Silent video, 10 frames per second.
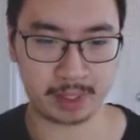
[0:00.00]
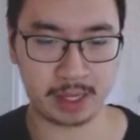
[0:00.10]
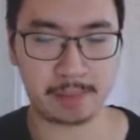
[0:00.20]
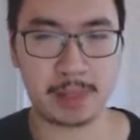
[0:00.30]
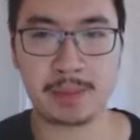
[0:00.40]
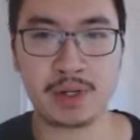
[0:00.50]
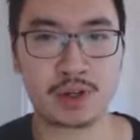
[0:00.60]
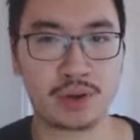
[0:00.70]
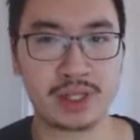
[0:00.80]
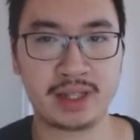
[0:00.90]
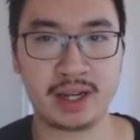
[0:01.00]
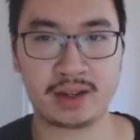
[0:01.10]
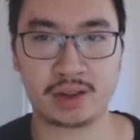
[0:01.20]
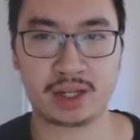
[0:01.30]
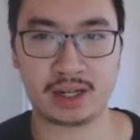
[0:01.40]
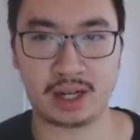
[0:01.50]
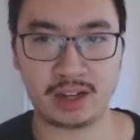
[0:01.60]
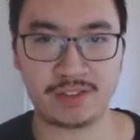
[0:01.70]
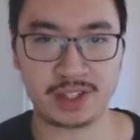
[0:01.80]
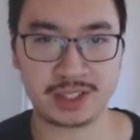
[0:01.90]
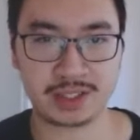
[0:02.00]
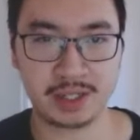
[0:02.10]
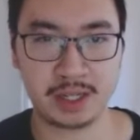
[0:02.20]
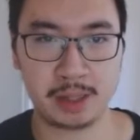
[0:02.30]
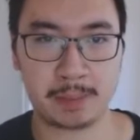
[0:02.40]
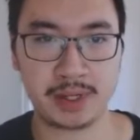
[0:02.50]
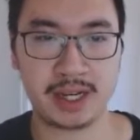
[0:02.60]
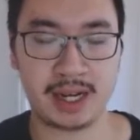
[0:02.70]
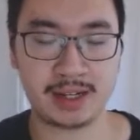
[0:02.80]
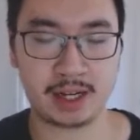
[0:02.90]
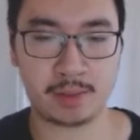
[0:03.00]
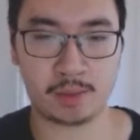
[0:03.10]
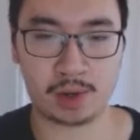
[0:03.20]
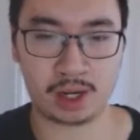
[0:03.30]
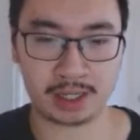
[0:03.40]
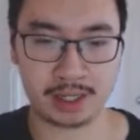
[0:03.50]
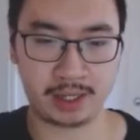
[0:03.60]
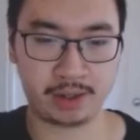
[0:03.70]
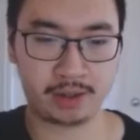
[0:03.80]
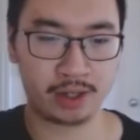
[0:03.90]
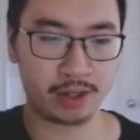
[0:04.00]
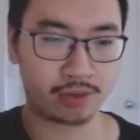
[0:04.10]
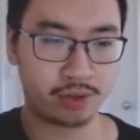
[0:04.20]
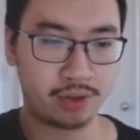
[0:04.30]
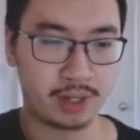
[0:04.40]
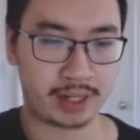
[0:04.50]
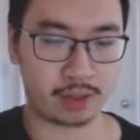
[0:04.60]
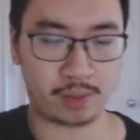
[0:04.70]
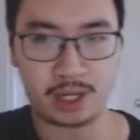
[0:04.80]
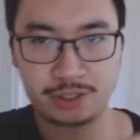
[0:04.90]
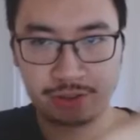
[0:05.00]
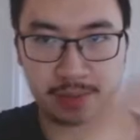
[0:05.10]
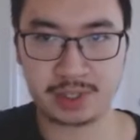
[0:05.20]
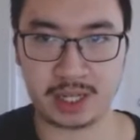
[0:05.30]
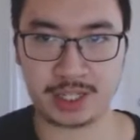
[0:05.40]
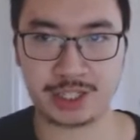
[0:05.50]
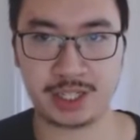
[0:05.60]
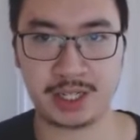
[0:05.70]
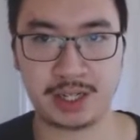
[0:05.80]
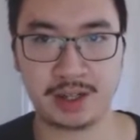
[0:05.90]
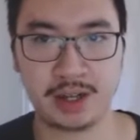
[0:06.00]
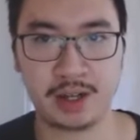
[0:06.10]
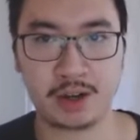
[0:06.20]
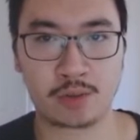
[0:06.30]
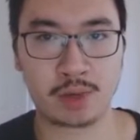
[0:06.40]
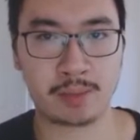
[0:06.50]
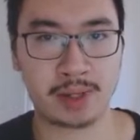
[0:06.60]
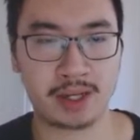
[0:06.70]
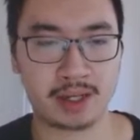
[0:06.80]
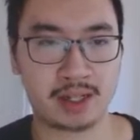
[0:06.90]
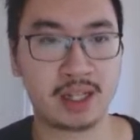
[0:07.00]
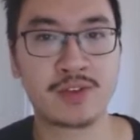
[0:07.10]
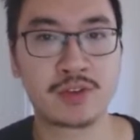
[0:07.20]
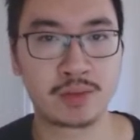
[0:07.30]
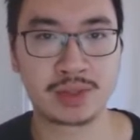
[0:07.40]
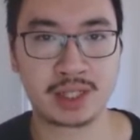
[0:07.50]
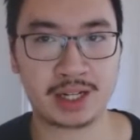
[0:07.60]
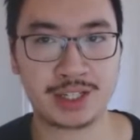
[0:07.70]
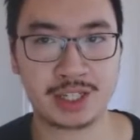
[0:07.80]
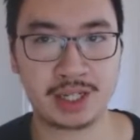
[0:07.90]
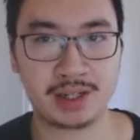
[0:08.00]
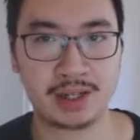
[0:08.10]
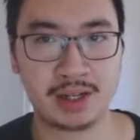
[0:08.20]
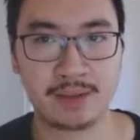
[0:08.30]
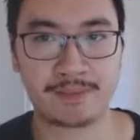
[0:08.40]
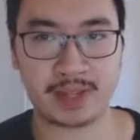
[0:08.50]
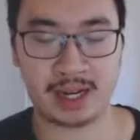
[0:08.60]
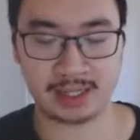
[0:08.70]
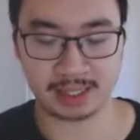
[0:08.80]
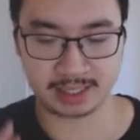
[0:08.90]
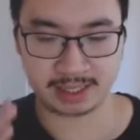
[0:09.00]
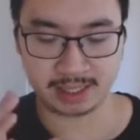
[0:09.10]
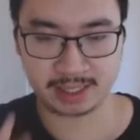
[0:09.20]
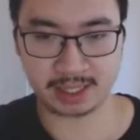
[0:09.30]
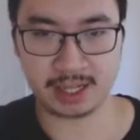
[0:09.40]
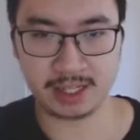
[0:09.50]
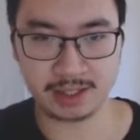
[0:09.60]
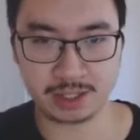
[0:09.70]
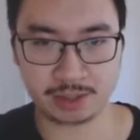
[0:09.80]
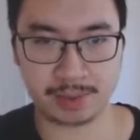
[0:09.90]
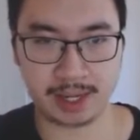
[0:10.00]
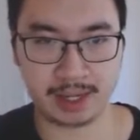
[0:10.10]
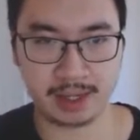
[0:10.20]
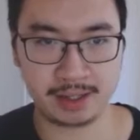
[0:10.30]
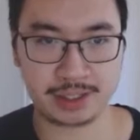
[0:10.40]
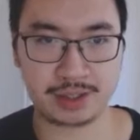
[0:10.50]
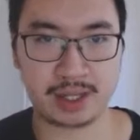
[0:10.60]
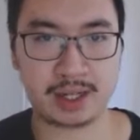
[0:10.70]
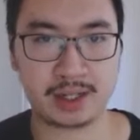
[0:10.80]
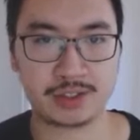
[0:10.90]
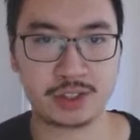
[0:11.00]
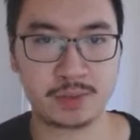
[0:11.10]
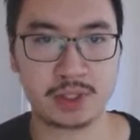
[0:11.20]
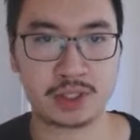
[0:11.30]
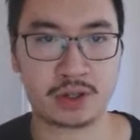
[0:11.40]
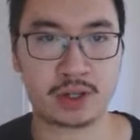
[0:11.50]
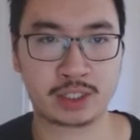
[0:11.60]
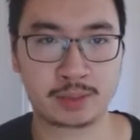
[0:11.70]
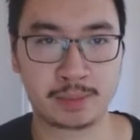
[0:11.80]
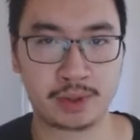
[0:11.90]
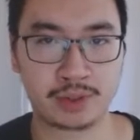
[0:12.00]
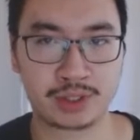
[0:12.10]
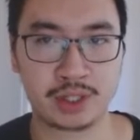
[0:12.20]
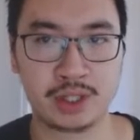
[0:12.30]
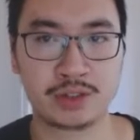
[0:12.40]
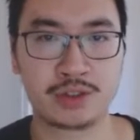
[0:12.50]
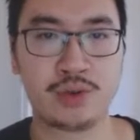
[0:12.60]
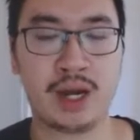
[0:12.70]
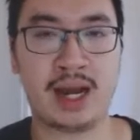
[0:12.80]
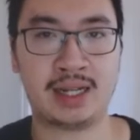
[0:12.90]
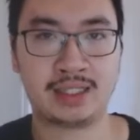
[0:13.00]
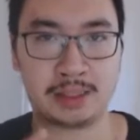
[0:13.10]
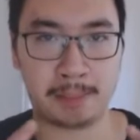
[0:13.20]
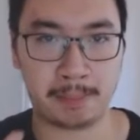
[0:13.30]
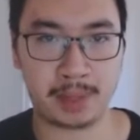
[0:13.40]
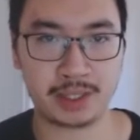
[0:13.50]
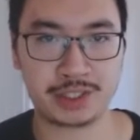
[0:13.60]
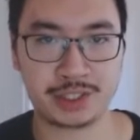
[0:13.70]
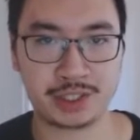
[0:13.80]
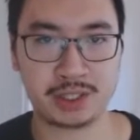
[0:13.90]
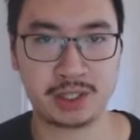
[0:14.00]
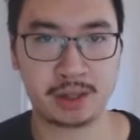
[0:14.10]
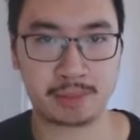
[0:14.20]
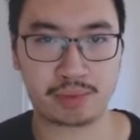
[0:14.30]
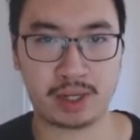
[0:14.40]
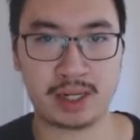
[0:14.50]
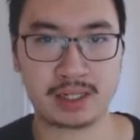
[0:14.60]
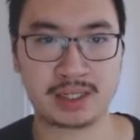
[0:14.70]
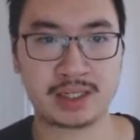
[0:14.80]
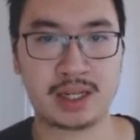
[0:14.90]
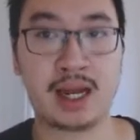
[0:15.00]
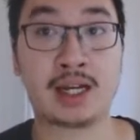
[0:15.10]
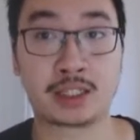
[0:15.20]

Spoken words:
Maybe you're only there to look at office, but you end up walking through like the washroom section or maybe the living room section. And it's designed this way so that customers are exposed to as much products as